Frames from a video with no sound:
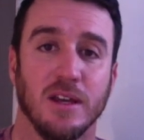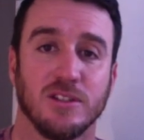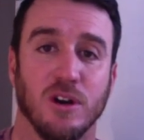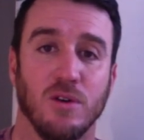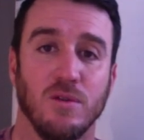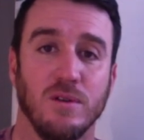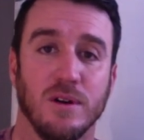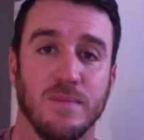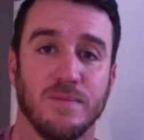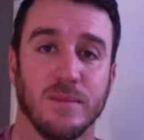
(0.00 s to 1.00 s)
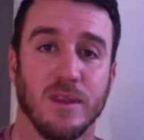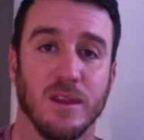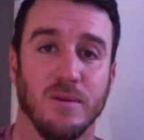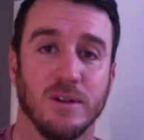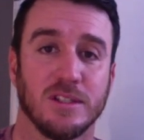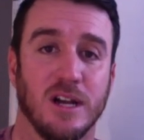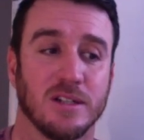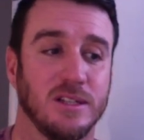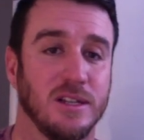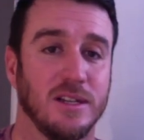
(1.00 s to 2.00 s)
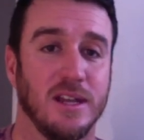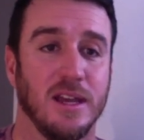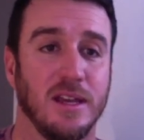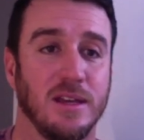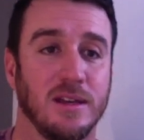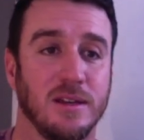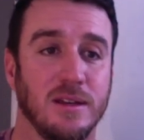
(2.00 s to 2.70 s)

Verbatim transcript: So I want to talk to you today.